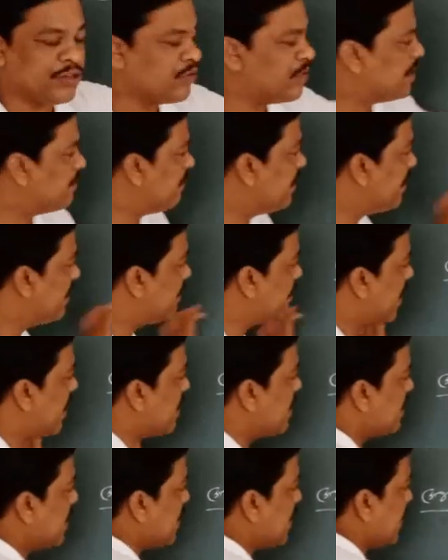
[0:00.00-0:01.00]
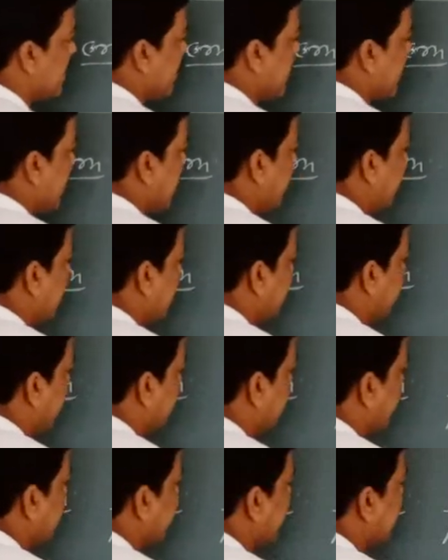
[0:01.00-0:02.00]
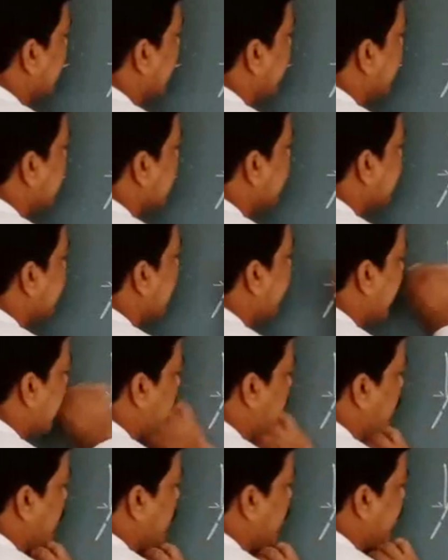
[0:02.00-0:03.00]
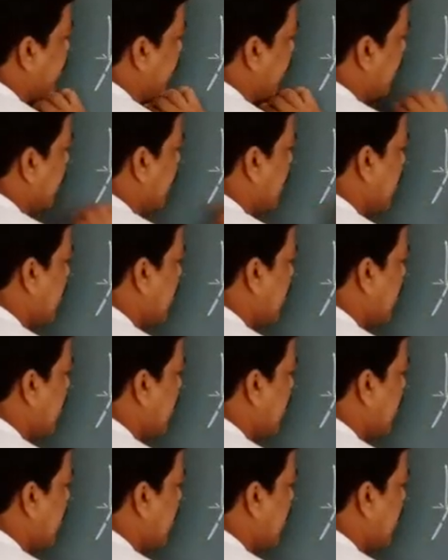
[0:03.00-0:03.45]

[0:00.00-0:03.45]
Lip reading: So it will remain in equilibrium position, that is the static position.